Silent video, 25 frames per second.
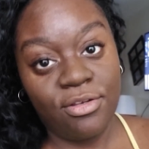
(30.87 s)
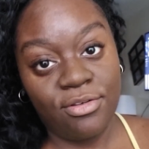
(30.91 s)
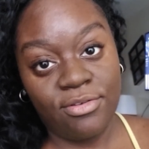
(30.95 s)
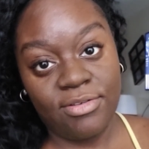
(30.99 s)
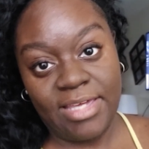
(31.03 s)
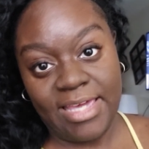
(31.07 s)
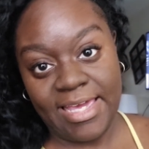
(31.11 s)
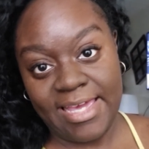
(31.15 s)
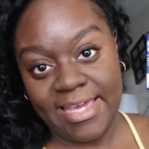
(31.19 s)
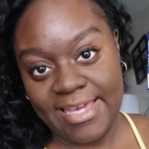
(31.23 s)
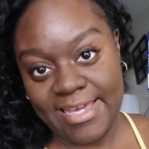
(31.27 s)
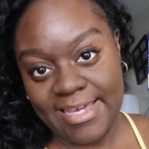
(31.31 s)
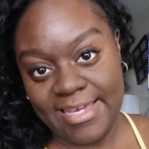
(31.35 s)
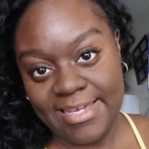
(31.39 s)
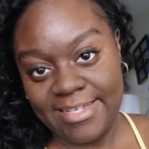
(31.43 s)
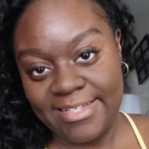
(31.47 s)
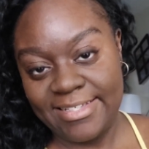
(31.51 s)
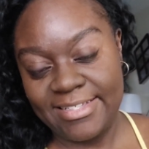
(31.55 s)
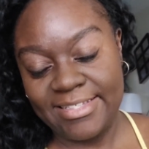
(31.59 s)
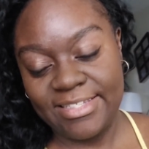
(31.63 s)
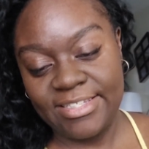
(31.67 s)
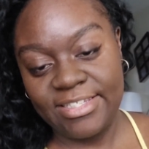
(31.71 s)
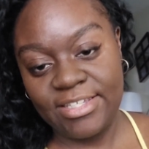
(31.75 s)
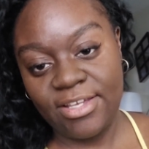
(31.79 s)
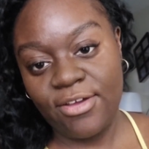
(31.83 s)
Okay,
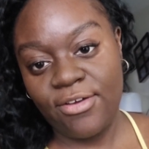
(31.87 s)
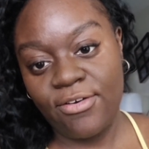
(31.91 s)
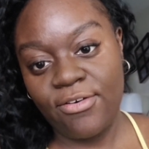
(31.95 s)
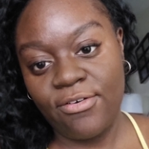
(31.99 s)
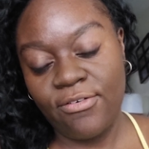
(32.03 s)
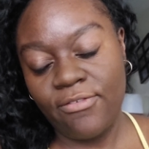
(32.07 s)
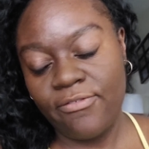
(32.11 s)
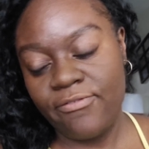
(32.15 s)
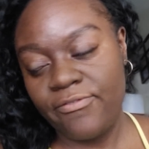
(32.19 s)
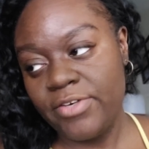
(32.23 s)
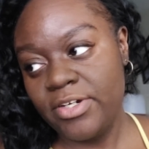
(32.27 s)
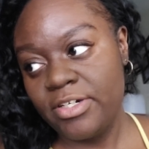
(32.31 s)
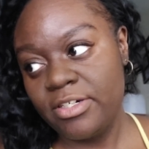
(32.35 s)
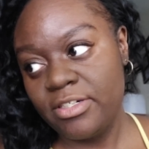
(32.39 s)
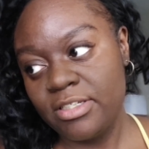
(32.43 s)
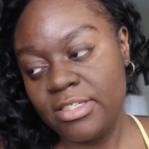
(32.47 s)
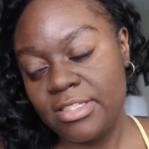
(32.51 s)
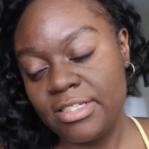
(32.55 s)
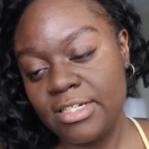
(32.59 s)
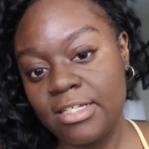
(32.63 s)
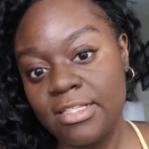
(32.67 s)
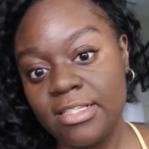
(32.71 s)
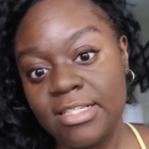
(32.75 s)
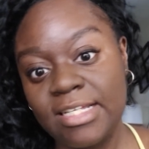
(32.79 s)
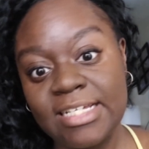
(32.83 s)
so
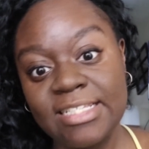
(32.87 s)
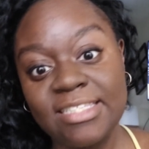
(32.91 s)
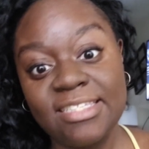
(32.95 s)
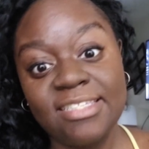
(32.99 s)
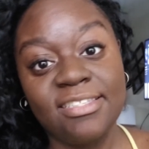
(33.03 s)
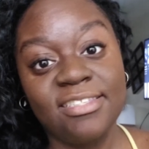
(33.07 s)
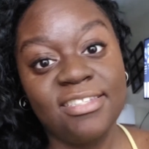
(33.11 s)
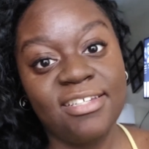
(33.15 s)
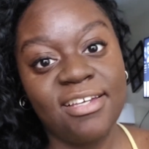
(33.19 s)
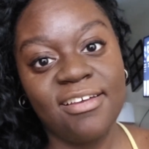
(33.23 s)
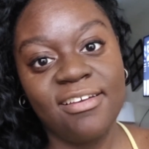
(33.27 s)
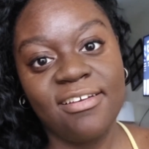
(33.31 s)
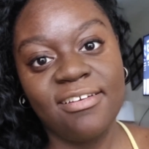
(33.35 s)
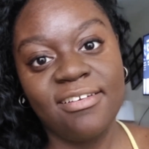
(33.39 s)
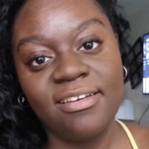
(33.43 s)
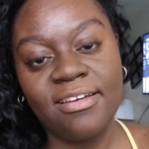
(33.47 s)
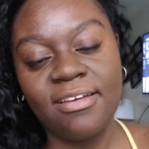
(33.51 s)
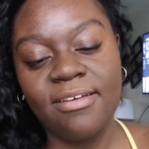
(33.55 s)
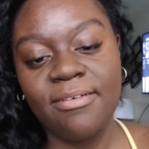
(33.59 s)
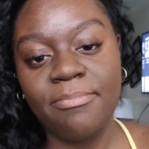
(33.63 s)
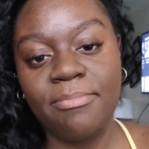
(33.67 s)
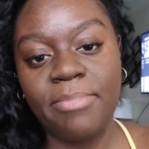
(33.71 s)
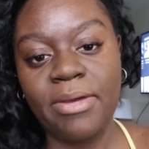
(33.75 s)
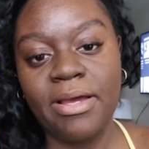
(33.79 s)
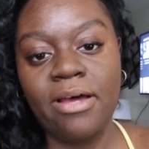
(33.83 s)
first let's talk
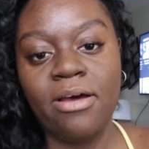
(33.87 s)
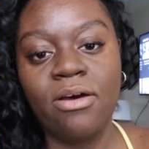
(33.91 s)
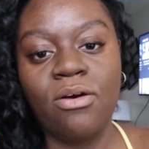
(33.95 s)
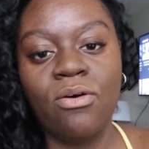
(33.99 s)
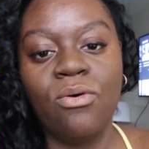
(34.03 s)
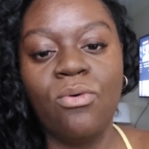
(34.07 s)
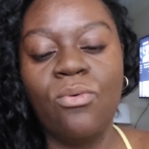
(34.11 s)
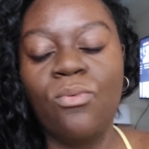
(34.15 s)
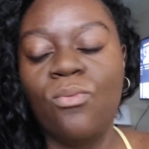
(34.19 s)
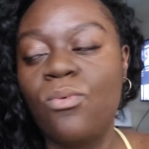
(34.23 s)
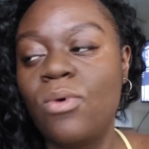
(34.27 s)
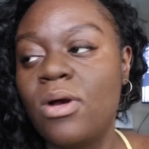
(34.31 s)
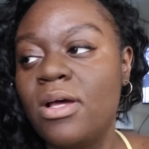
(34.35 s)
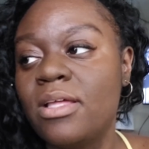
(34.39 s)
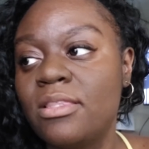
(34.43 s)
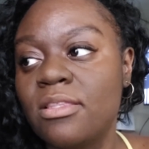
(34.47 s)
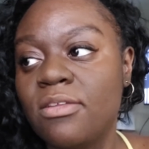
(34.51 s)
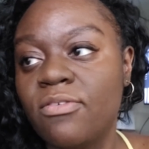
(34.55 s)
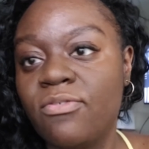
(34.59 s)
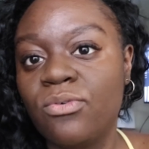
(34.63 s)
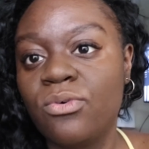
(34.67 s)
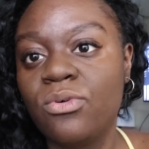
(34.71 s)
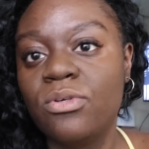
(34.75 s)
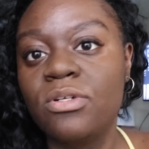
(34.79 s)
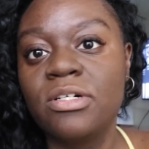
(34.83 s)
about what
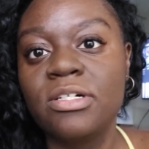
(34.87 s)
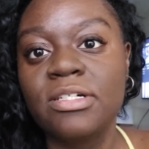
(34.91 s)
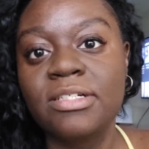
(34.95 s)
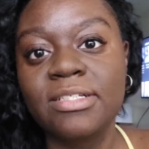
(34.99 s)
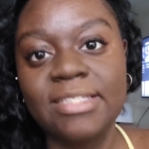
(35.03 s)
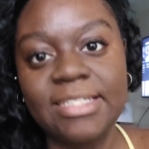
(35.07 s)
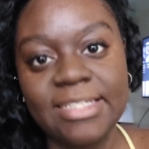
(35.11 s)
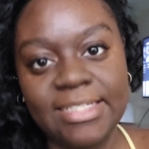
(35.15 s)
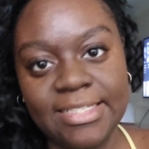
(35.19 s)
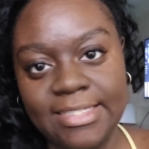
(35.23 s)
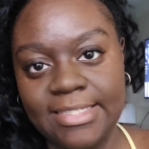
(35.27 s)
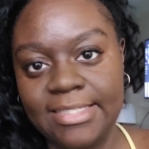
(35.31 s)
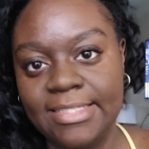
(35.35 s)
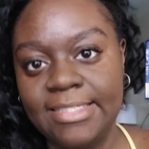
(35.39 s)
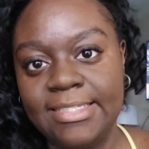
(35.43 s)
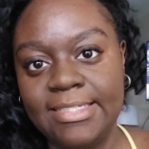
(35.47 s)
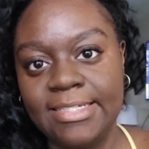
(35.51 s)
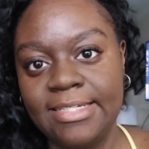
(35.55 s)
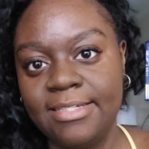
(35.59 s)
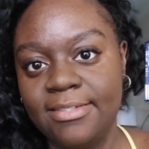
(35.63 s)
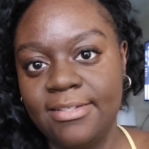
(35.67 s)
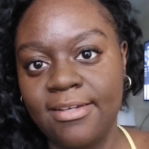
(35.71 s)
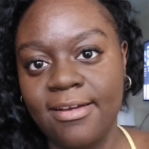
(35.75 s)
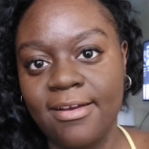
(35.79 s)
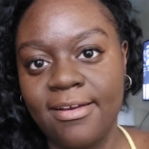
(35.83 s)
the 4
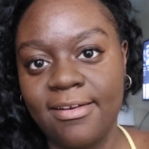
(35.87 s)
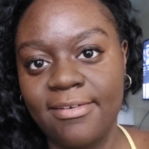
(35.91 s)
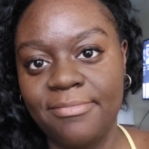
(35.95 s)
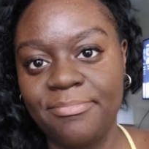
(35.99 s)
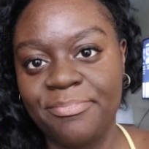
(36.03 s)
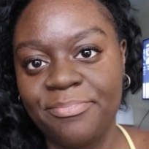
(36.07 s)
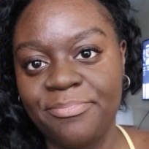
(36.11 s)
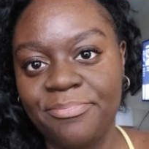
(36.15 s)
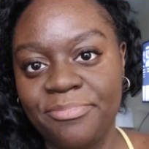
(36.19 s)
tendencies are.